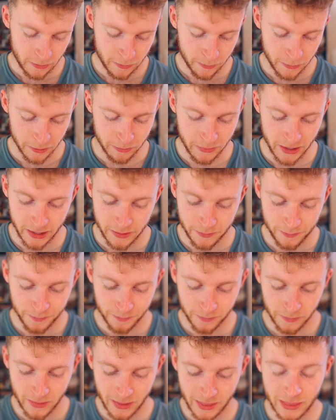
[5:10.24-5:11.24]
But
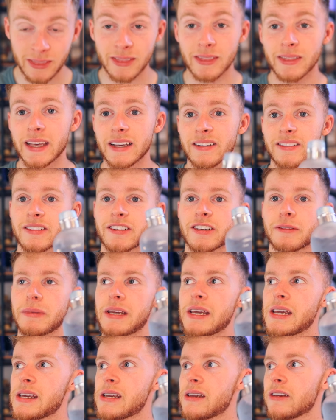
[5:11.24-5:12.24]
man, this to
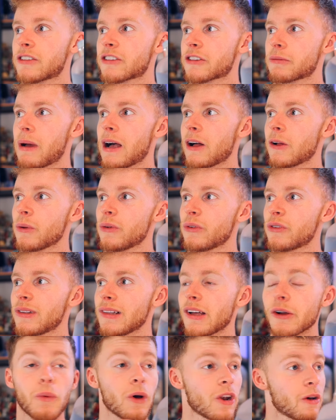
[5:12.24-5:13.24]
me smells
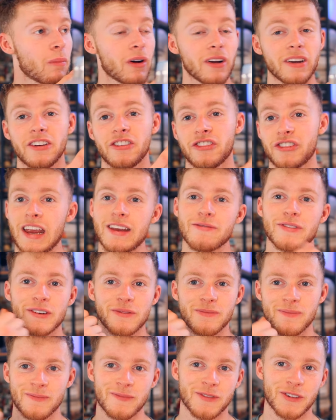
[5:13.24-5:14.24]
like one of my
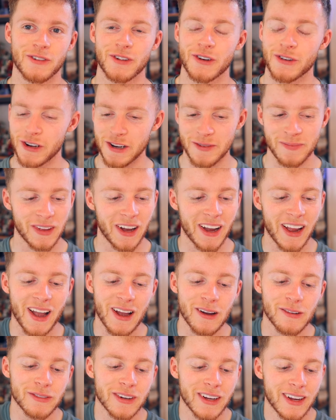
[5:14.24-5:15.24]
shaving cream that I
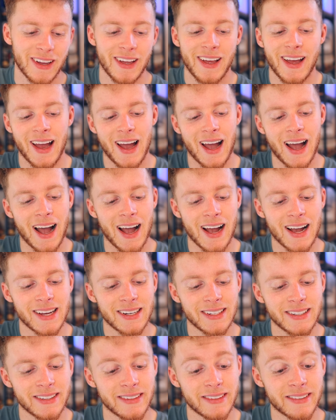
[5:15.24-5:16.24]
have.
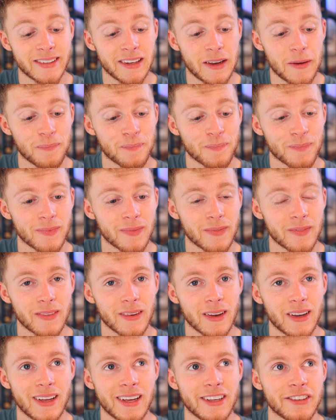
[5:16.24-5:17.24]
And
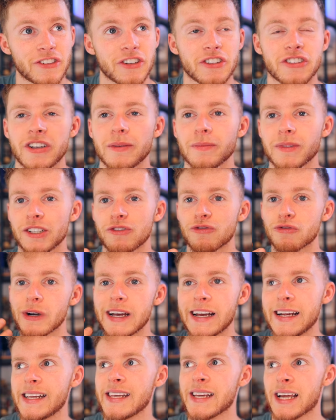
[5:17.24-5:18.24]
it's just something
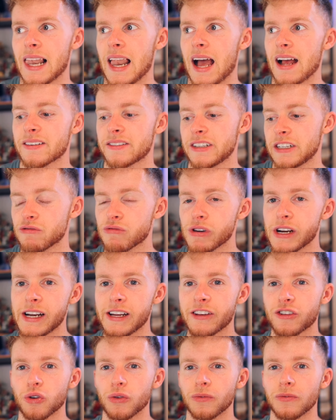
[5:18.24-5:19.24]
really classy,
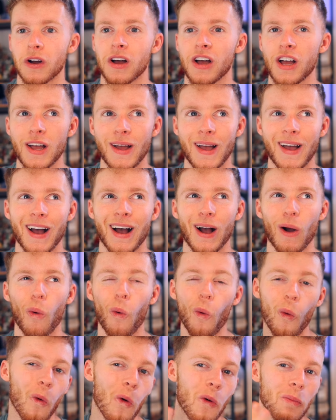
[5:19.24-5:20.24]
really sort of
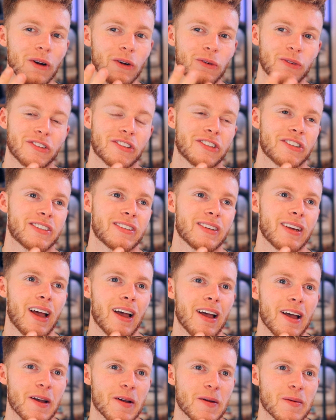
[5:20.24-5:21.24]
almost
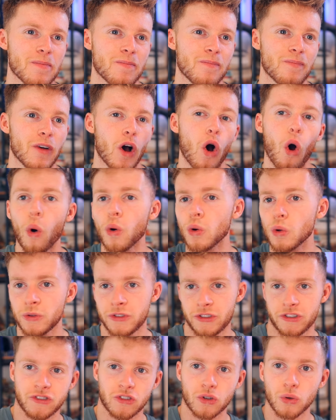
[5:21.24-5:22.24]

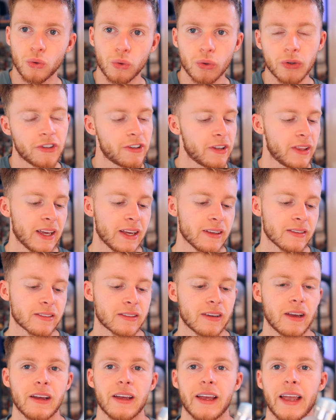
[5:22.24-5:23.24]
old school to
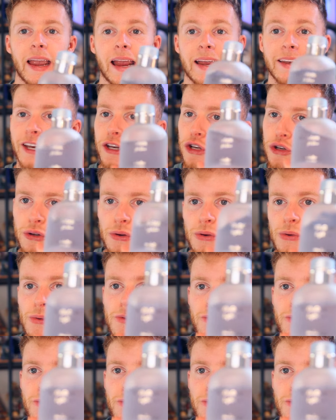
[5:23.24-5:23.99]
this in a new